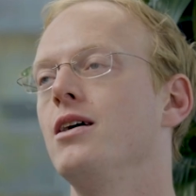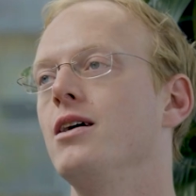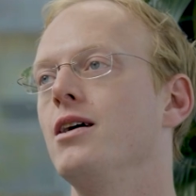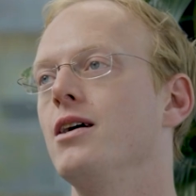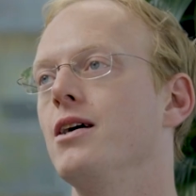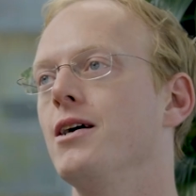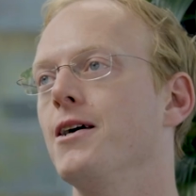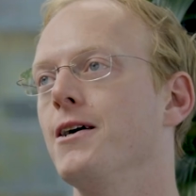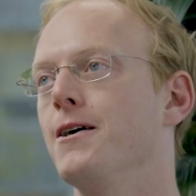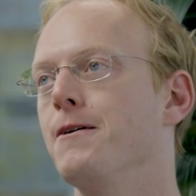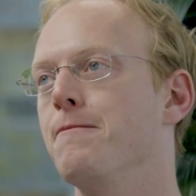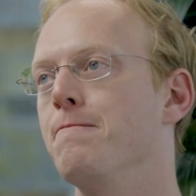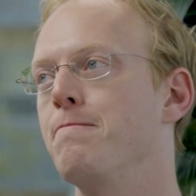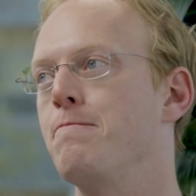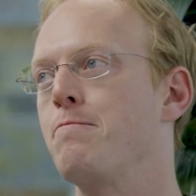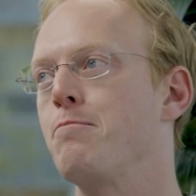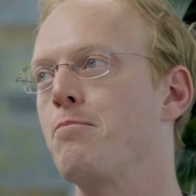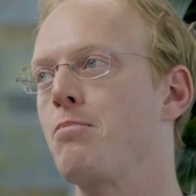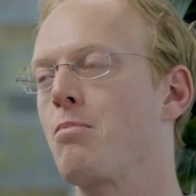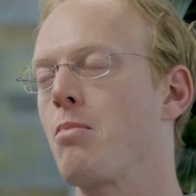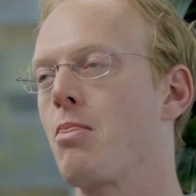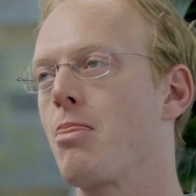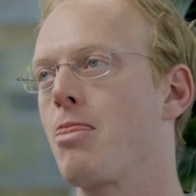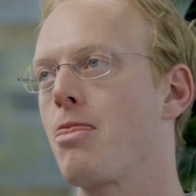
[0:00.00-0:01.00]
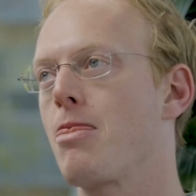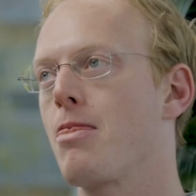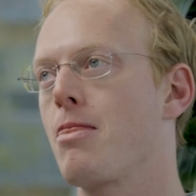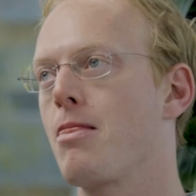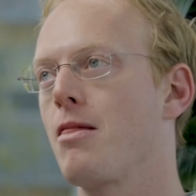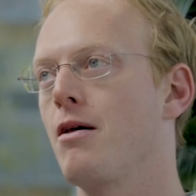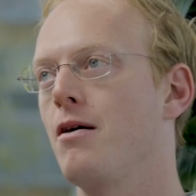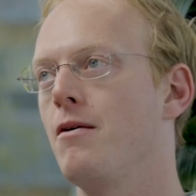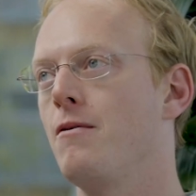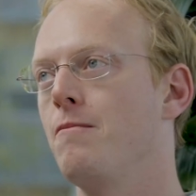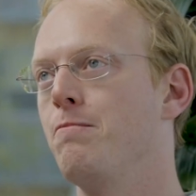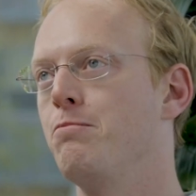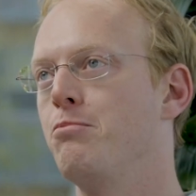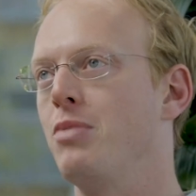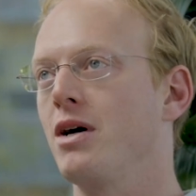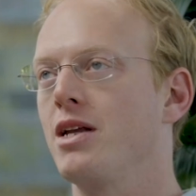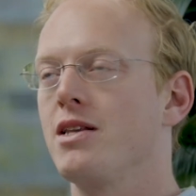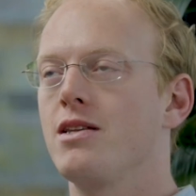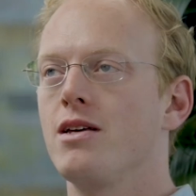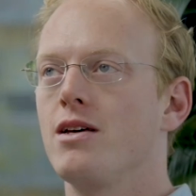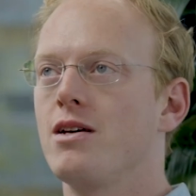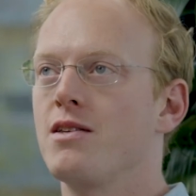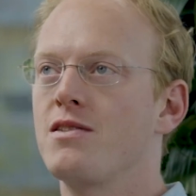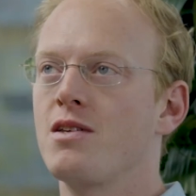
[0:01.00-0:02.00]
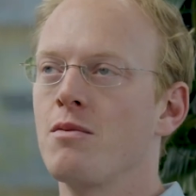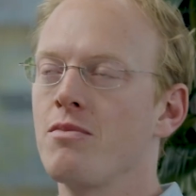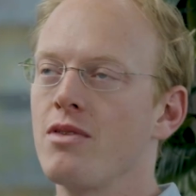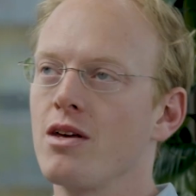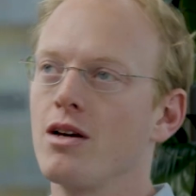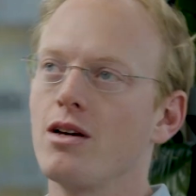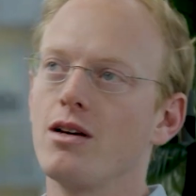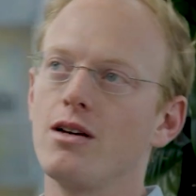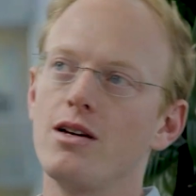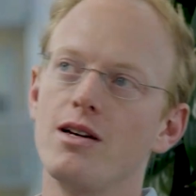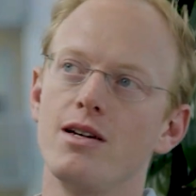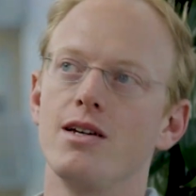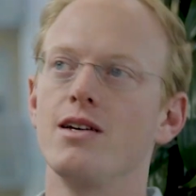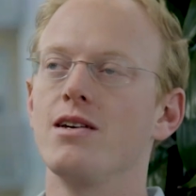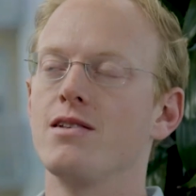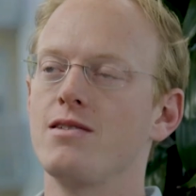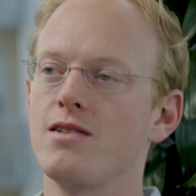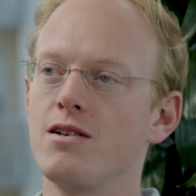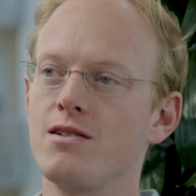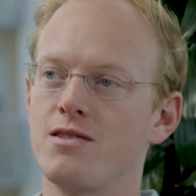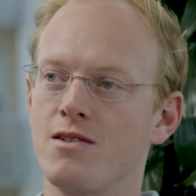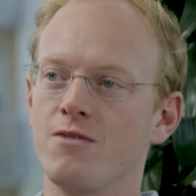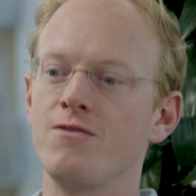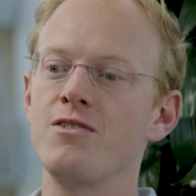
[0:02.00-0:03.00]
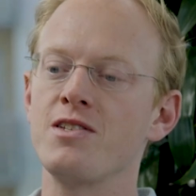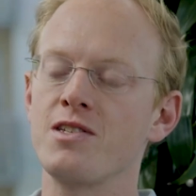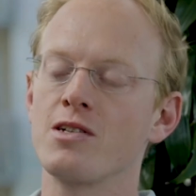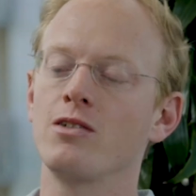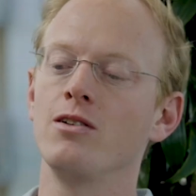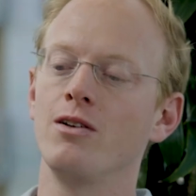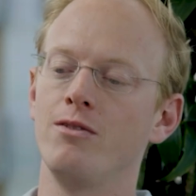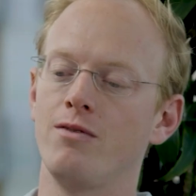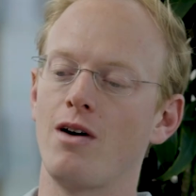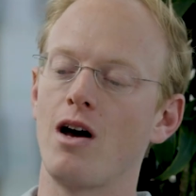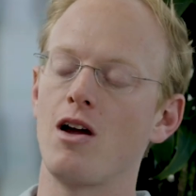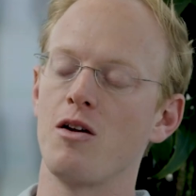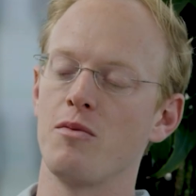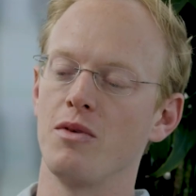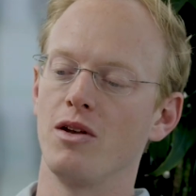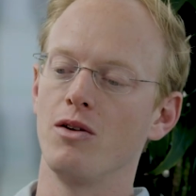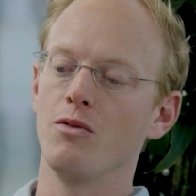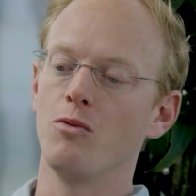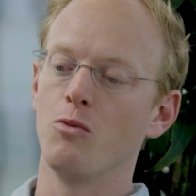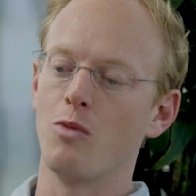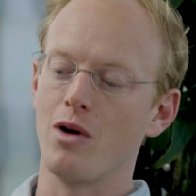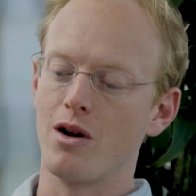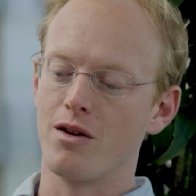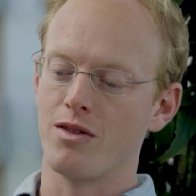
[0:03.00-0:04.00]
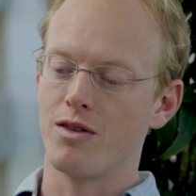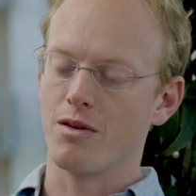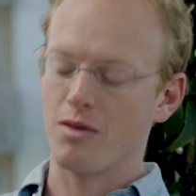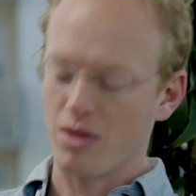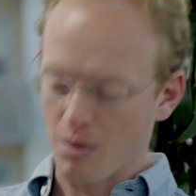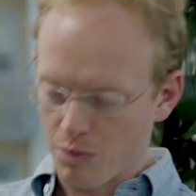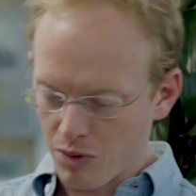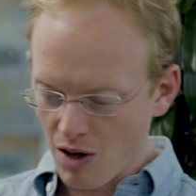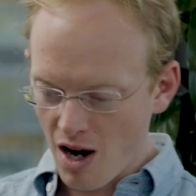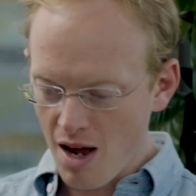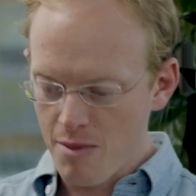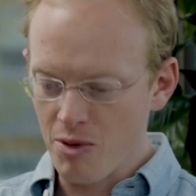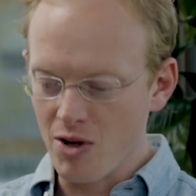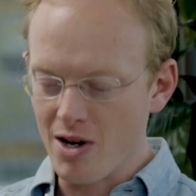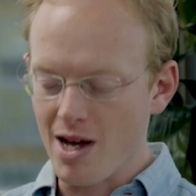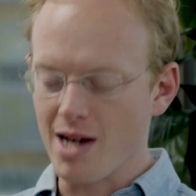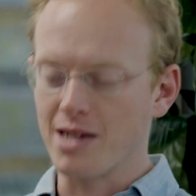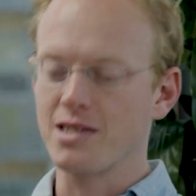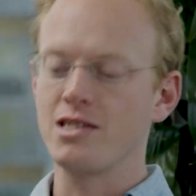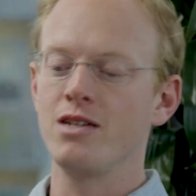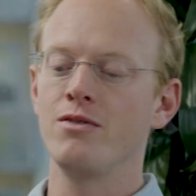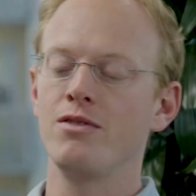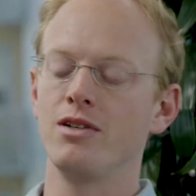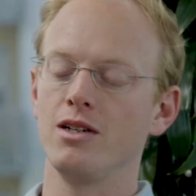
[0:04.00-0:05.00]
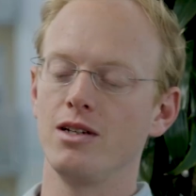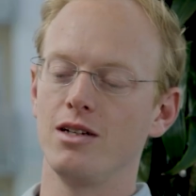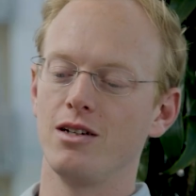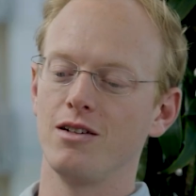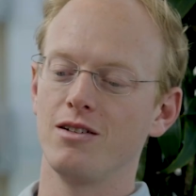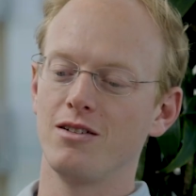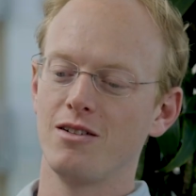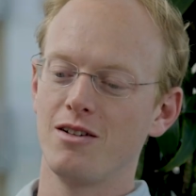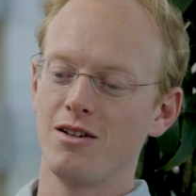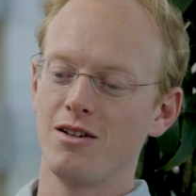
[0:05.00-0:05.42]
But it's something. It's a physical environment where the primary activity